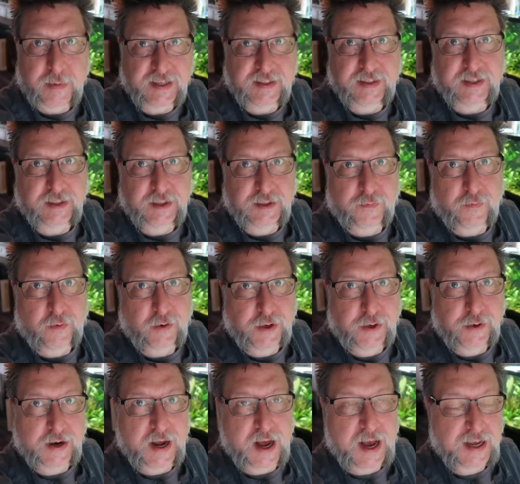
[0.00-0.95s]
message for
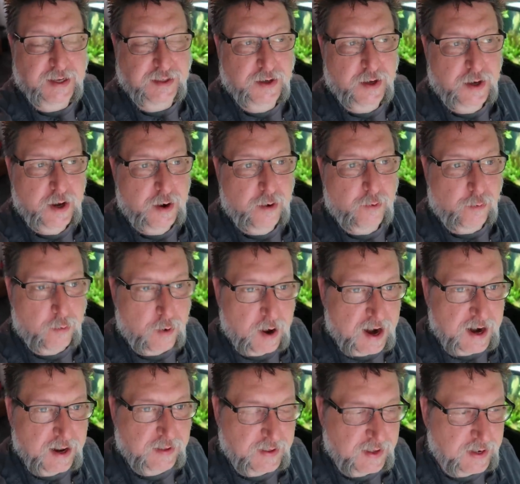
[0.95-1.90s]
you guys
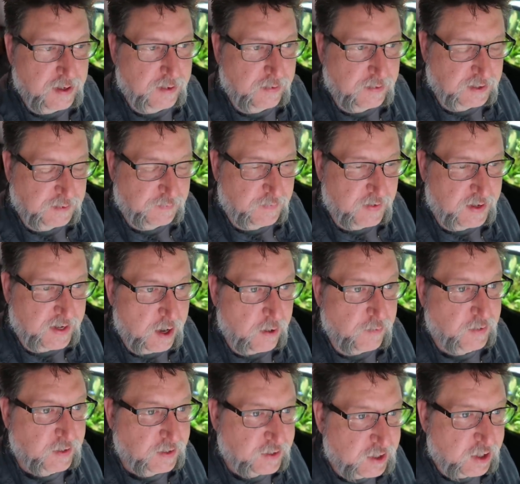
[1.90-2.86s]
right at the end of this
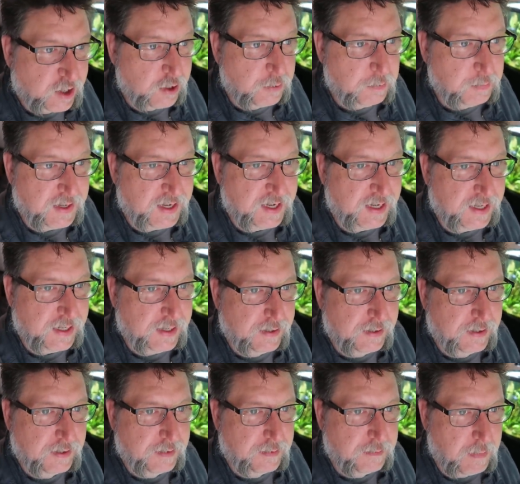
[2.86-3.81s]
video. This could be
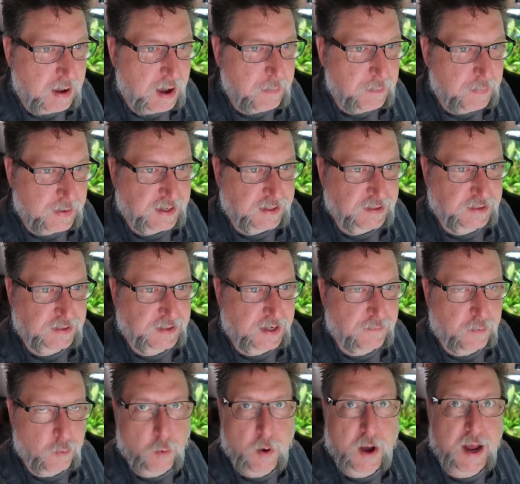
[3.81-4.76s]
my biggest
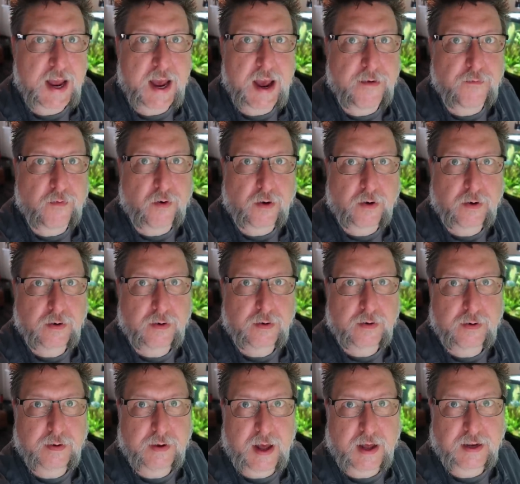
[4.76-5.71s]
giveaway ever.
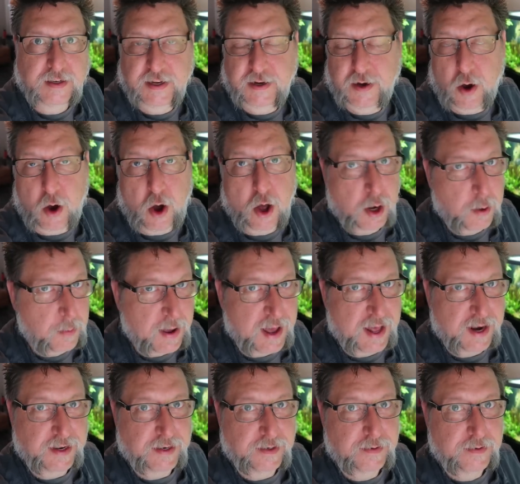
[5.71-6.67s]
I'll tell you all
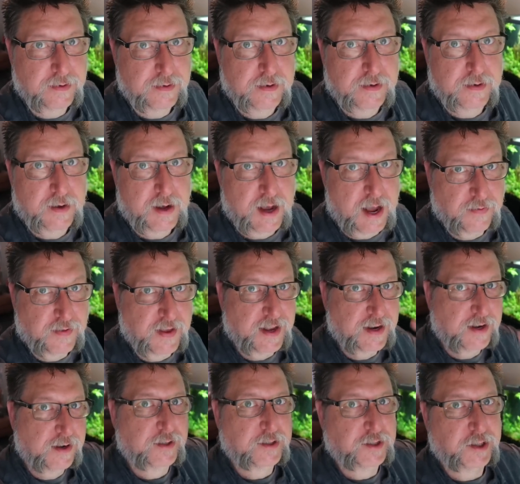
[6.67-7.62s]
about it at the
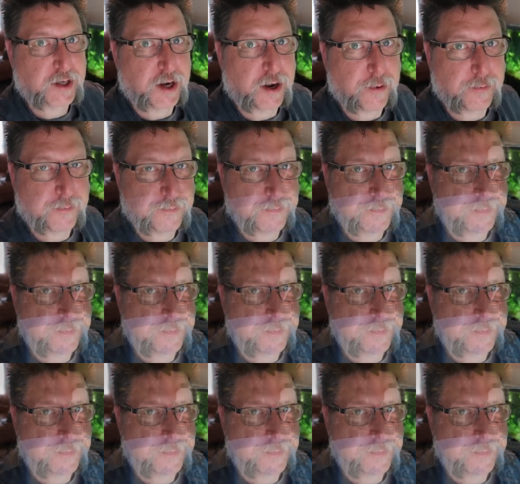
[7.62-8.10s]
end of the show.